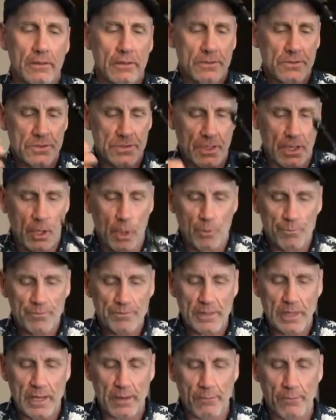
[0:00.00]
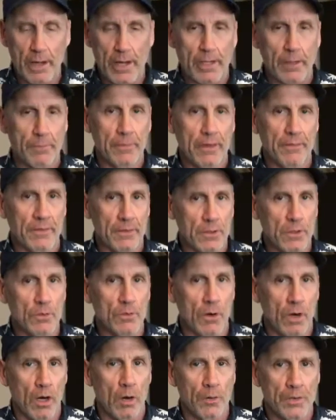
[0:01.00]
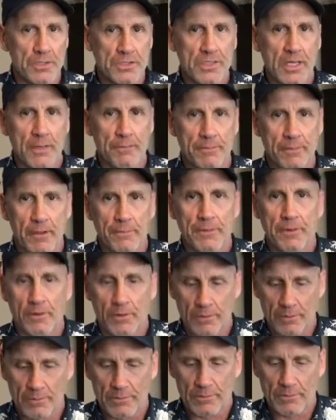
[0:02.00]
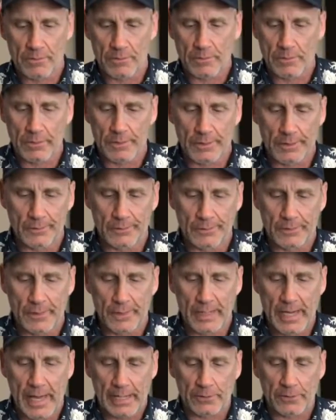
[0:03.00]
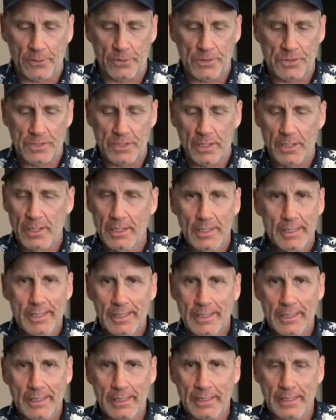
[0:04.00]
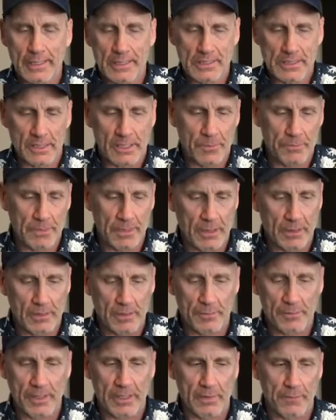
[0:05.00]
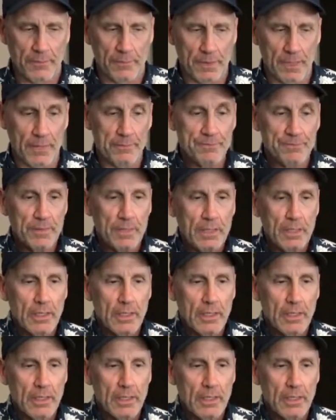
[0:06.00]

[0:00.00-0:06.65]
So I recommend that you always tape up your, connectors, because it can be a pain in the butt.